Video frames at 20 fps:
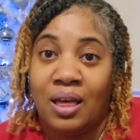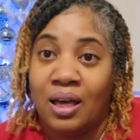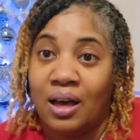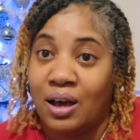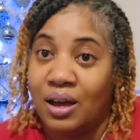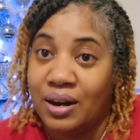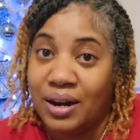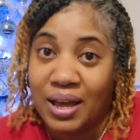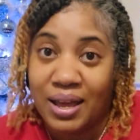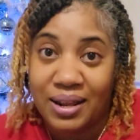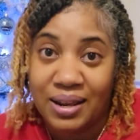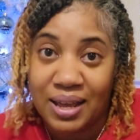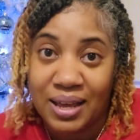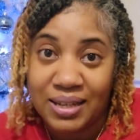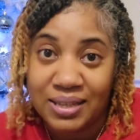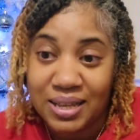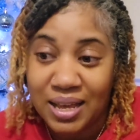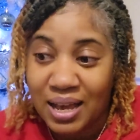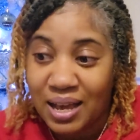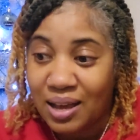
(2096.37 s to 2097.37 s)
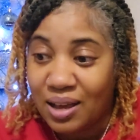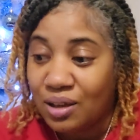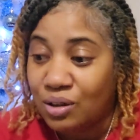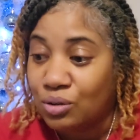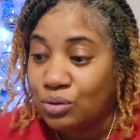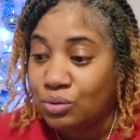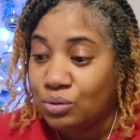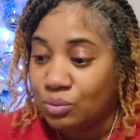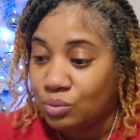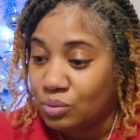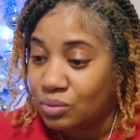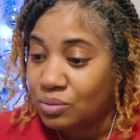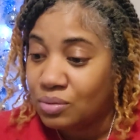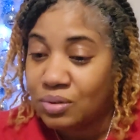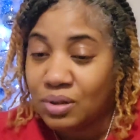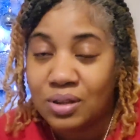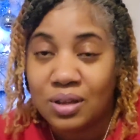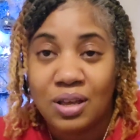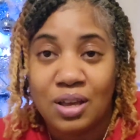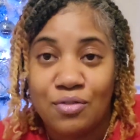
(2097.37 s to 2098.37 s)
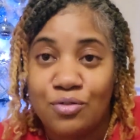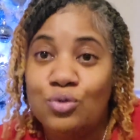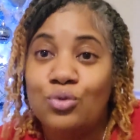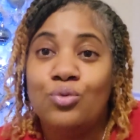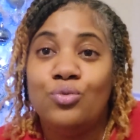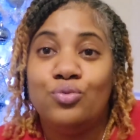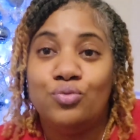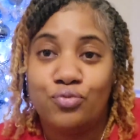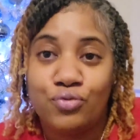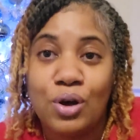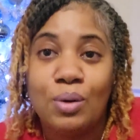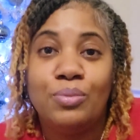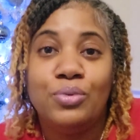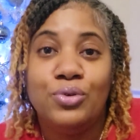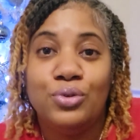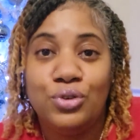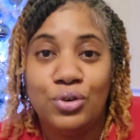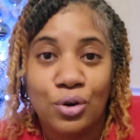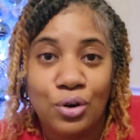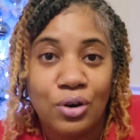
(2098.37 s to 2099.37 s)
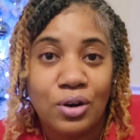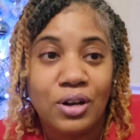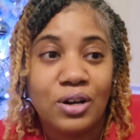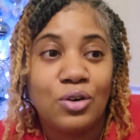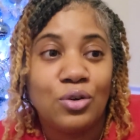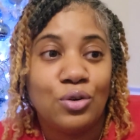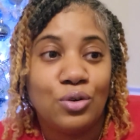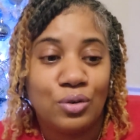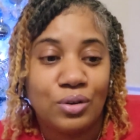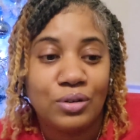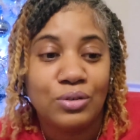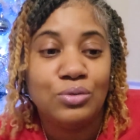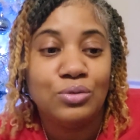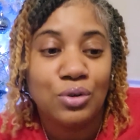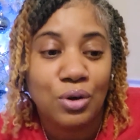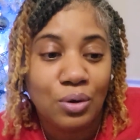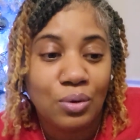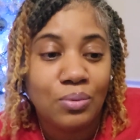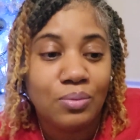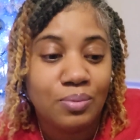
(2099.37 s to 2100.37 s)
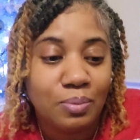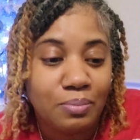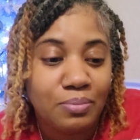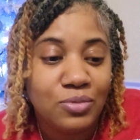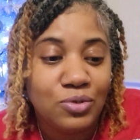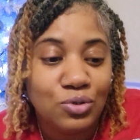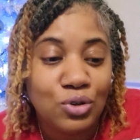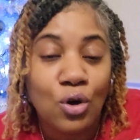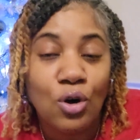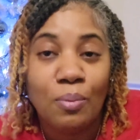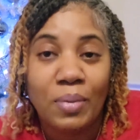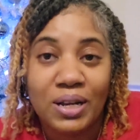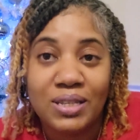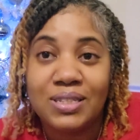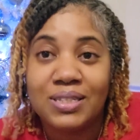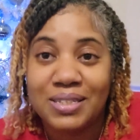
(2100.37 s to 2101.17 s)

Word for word: or nothing like that. If you from New York, or you know you know about the